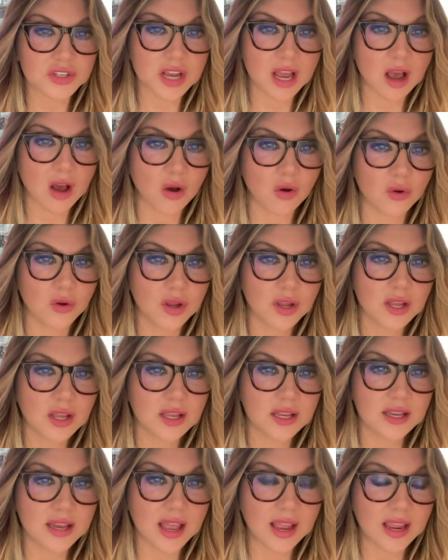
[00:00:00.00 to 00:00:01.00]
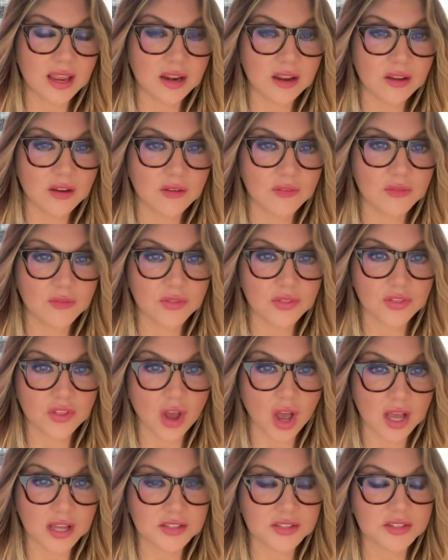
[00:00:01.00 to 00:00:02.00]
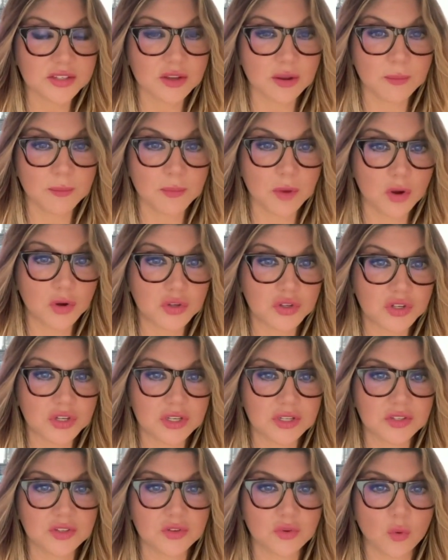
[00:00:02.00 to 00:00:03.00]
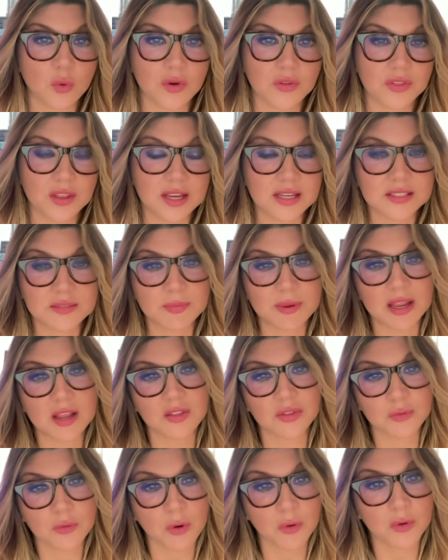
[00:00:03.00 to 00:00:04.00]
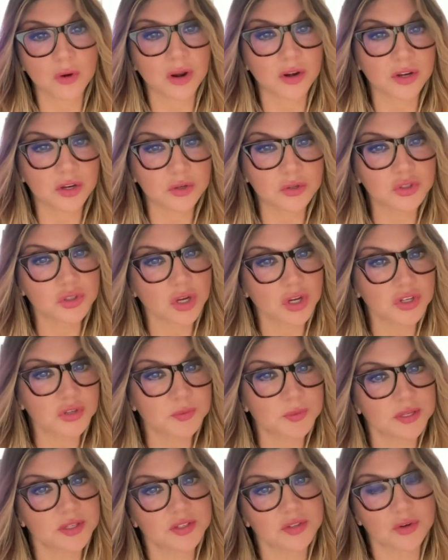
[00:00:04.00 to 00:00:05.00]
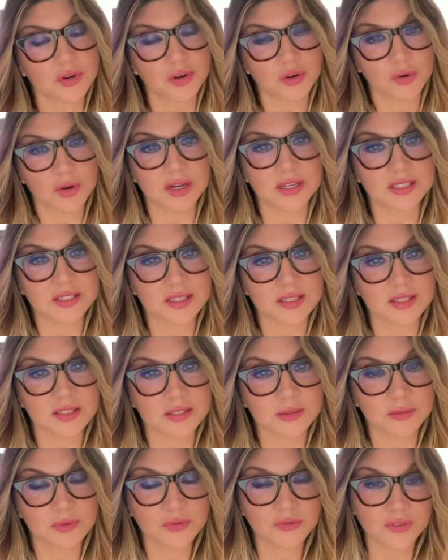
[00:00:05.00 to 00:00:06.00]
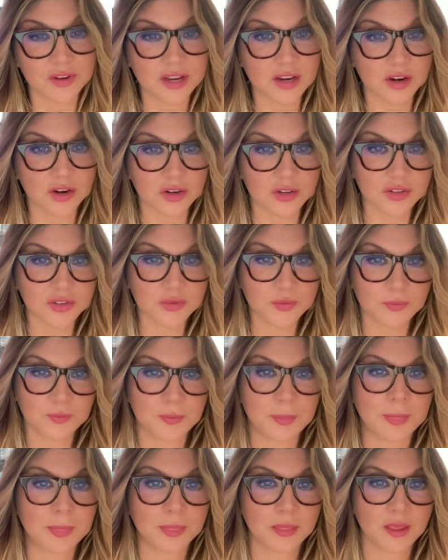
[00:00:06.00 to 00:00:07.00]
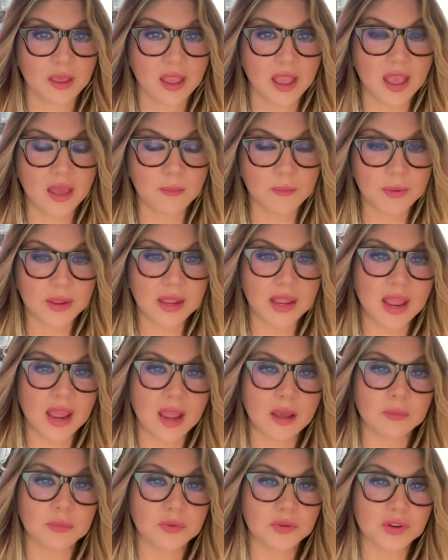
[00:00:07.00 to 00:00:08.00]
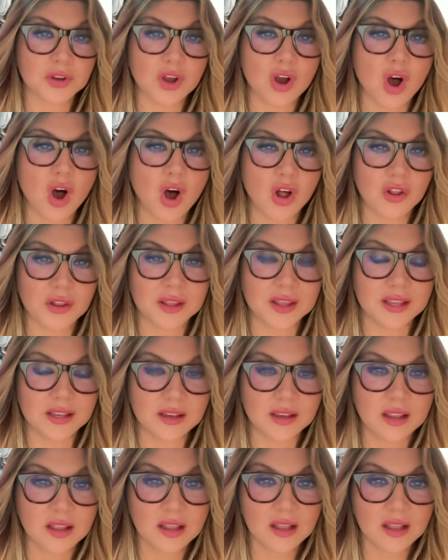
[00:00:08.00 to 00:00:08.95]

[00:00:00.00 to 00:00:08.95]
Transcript: out negative thoughts, emotions, or things being thrown on you, judgments or criticisms, fears, and being able to call in